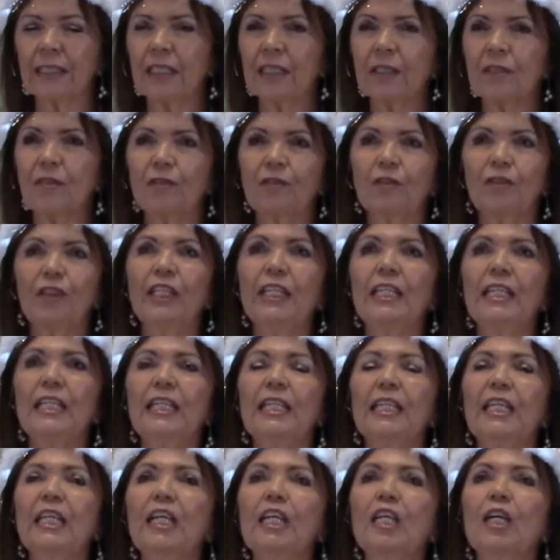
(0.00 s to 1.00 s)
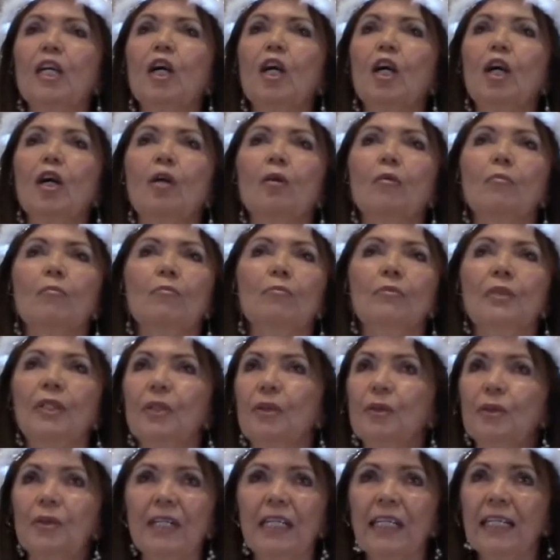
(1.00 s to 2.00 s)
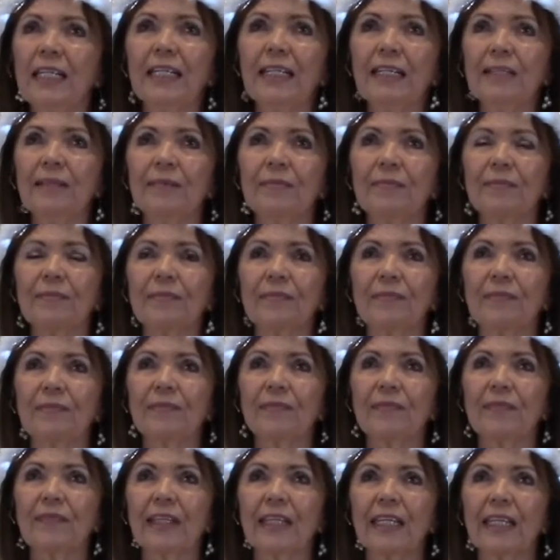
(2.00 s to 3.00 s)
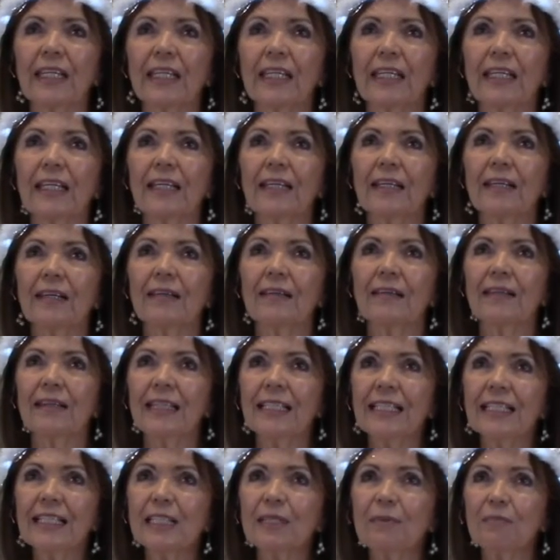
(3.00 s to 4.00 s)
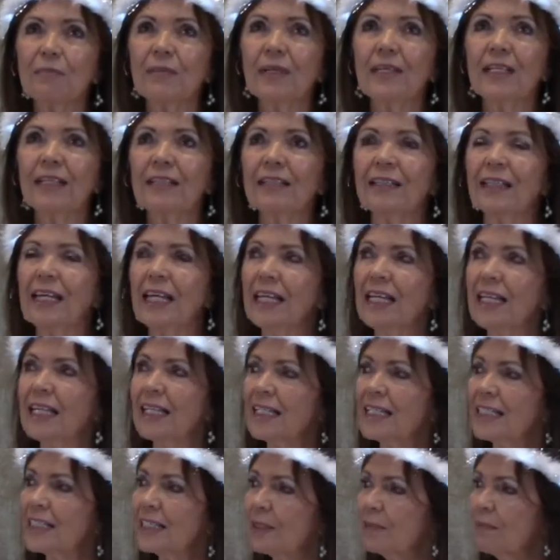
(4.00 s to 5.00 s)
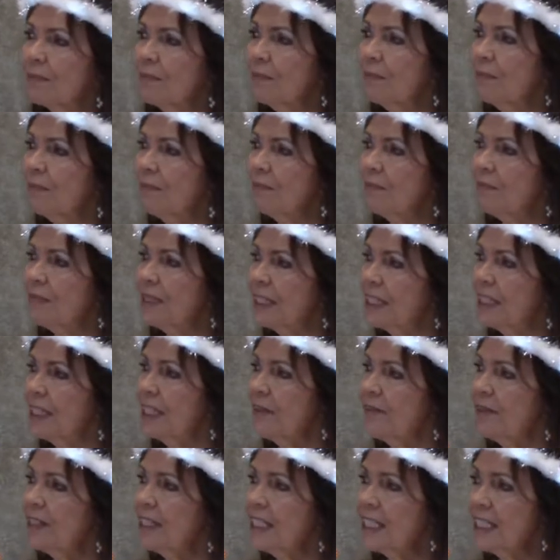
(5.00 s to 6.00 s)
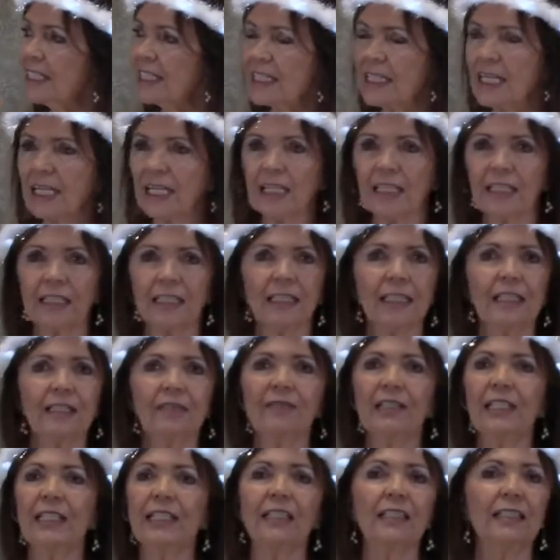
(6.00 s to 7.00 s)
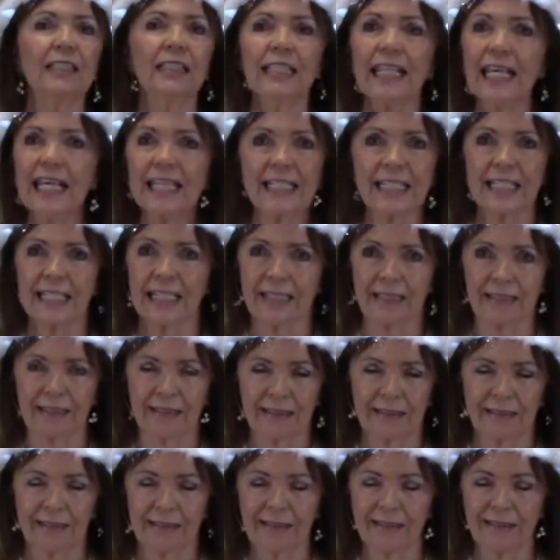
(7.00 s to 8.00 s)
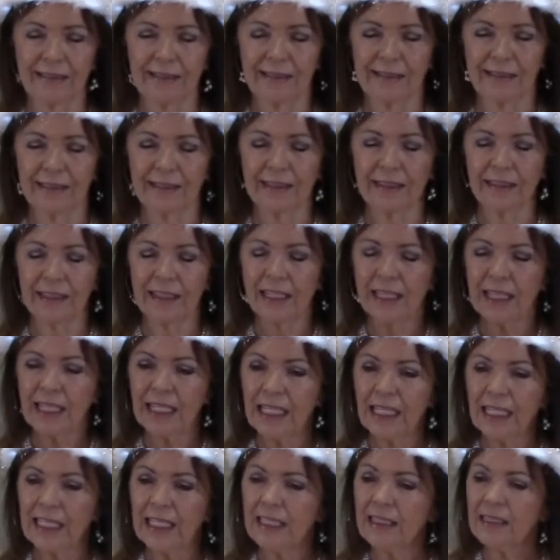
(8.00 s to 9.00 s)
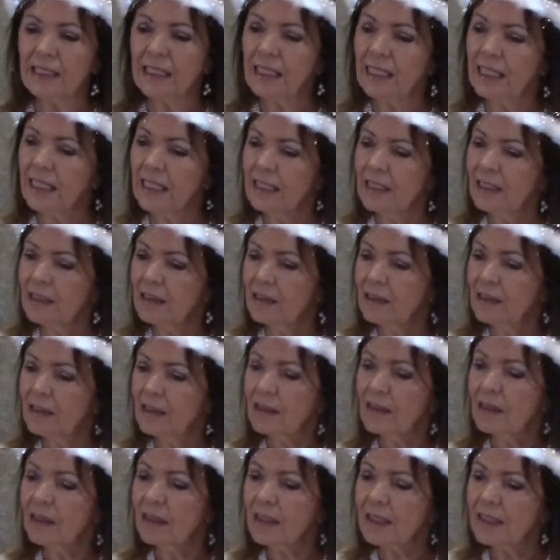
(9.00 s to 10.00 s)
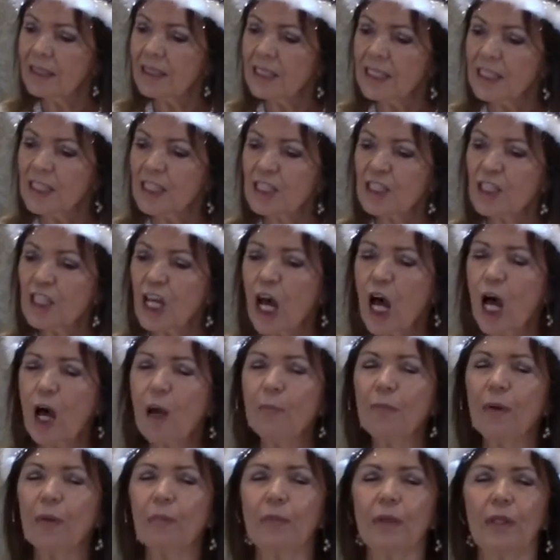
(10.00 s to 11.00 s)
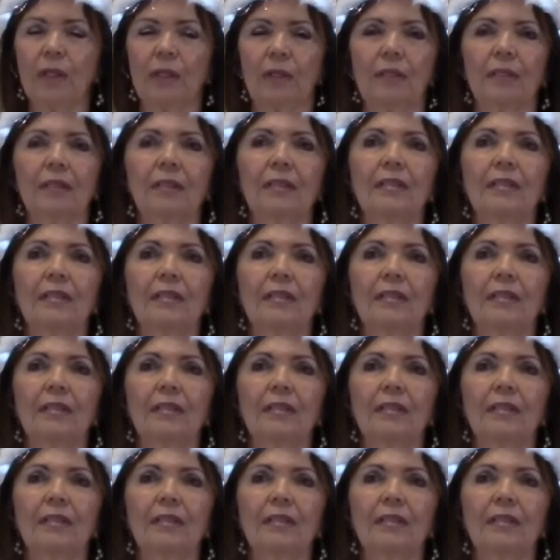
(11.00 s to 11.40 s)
fleeting beauty, this month has been giving us a living lesson in the unstoppable